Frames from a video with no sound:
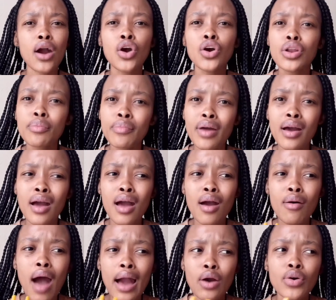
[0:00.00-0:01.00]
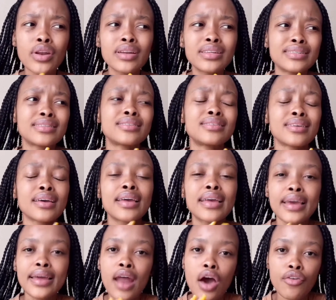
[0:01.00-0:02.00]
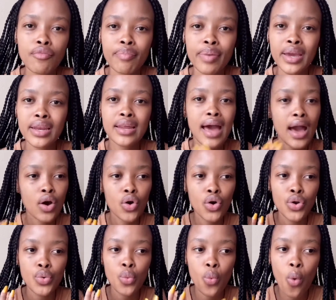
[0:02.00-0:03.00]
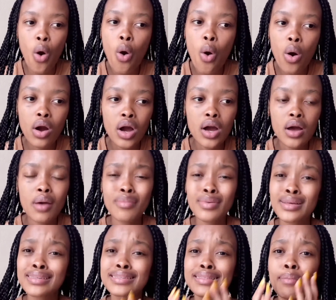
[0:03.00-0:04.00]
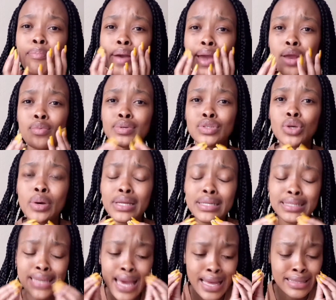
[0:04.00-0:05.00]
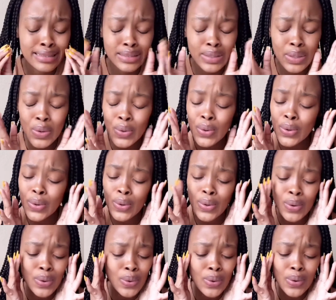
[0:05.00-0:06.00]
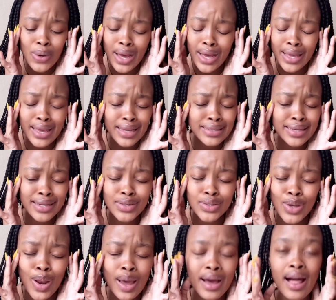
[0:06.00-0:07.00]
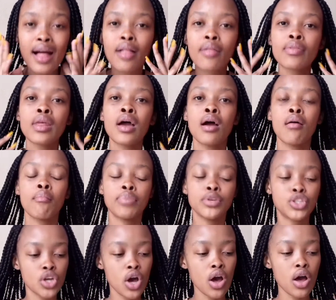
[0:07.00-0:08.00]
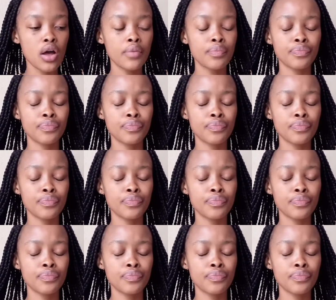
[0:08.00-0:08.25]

couldn't just get out of bed. I couldn't walk because the pain was so intense. Oh, can't get katalaga. But yeah,